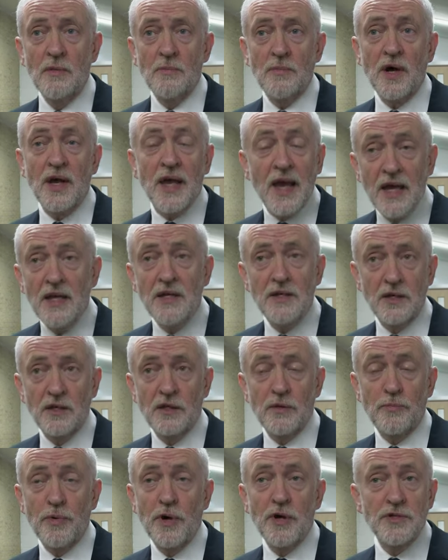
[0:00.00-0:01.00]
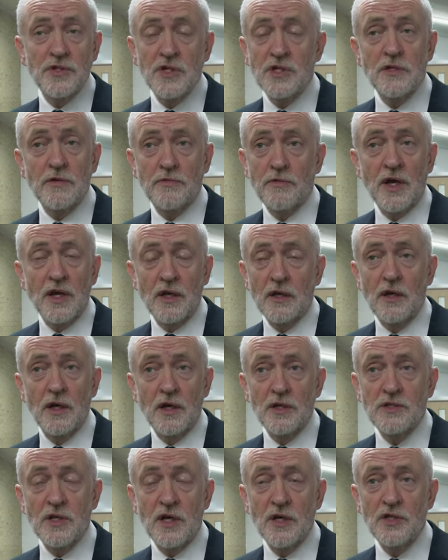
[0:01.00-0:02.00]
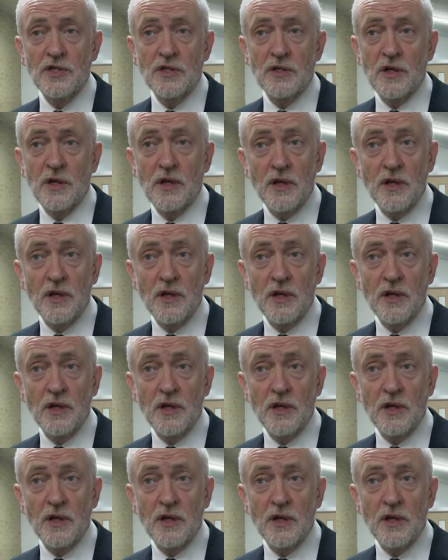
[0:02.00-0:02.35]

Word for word: by ending the process of radicalisation,